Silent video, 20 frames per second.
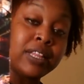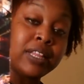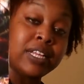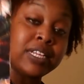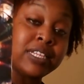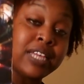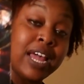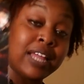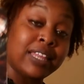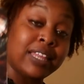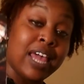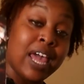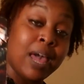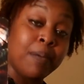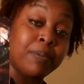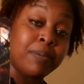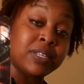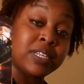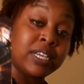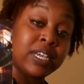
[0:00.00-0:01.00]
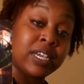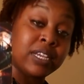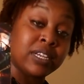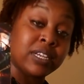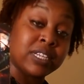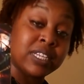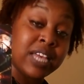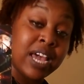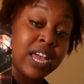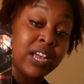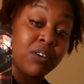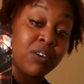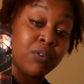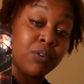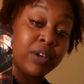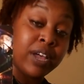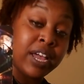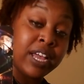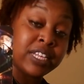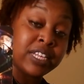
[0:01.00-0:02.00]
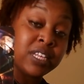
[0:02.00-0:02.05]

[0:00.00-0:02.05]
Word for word: This had to happen to end the cycle, okay?